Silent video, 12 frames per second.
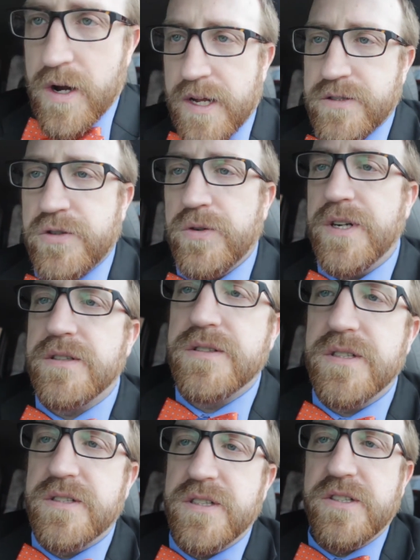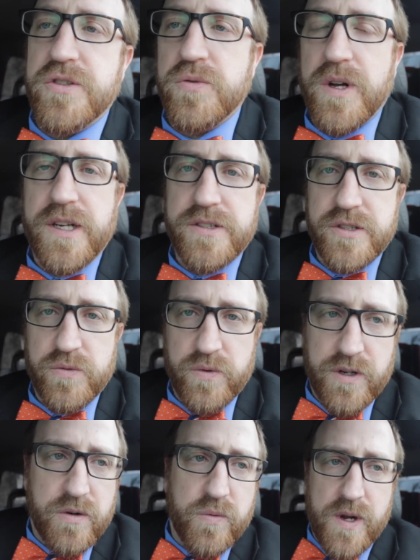right, so here's the situation.
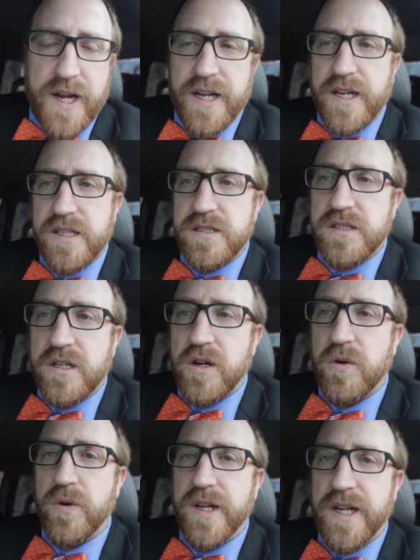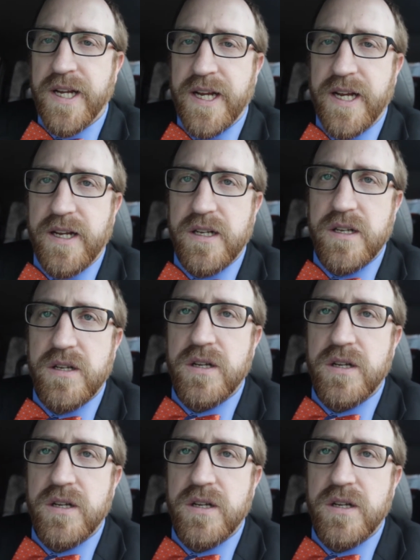We are waiting to go and eat.